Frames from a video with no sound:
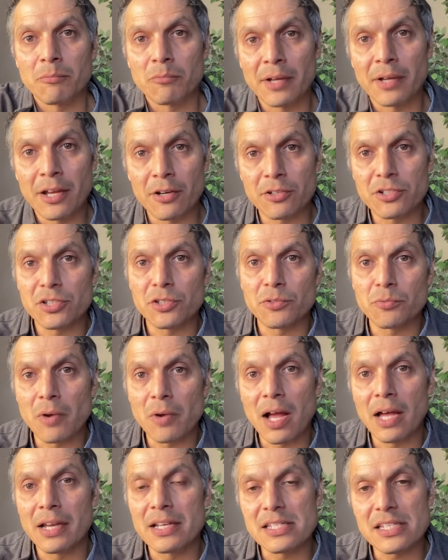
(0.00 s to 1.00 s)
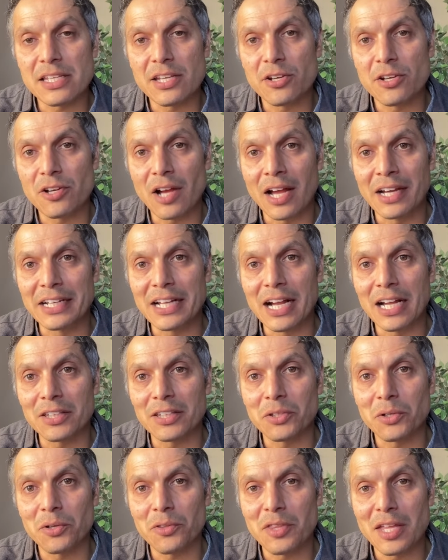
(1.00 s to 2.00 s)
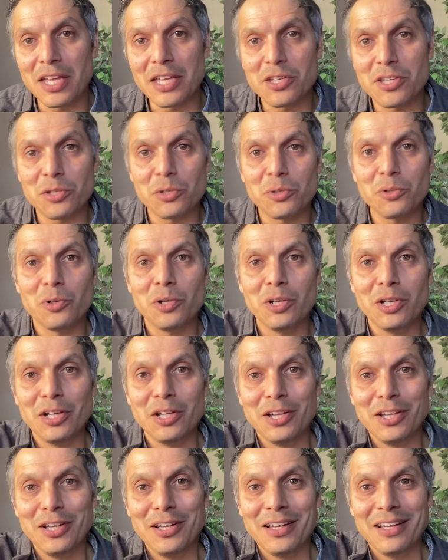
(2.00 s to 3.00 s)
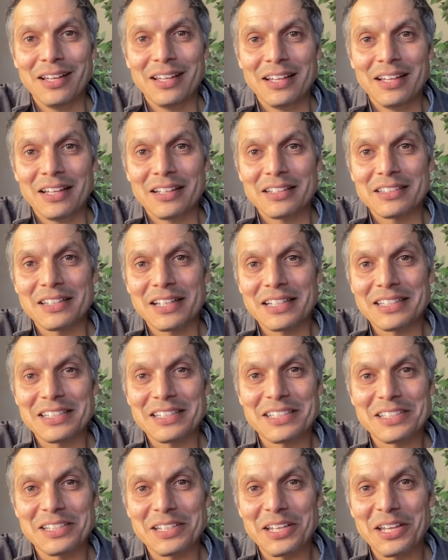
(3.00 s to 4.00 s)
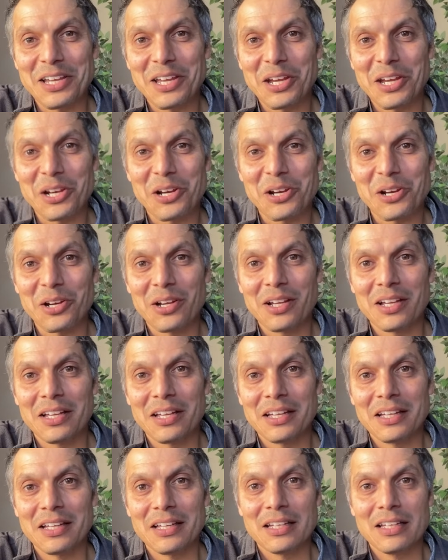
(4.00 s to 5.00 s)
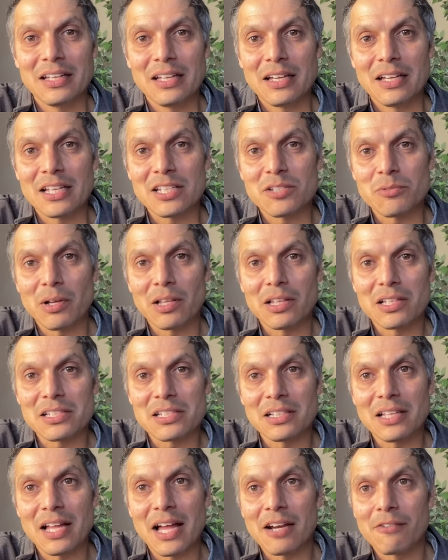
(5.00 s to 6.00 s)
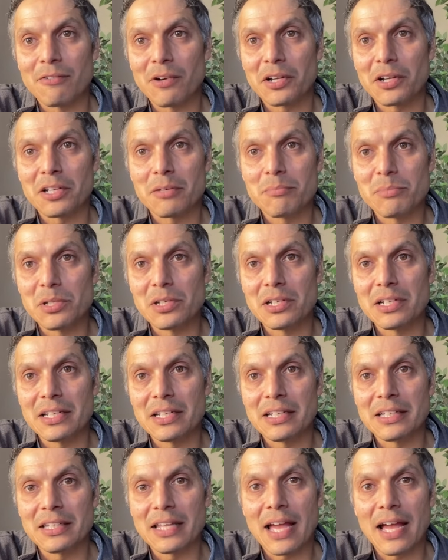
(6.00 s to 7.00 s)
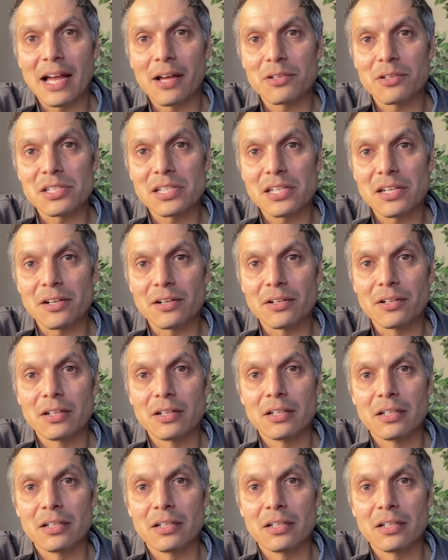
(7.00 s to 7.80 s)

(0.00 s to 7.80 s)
Heir to the Ron is here. Arigato. Thank you. It's nice to see you here, as well as a lot of our community in the house here.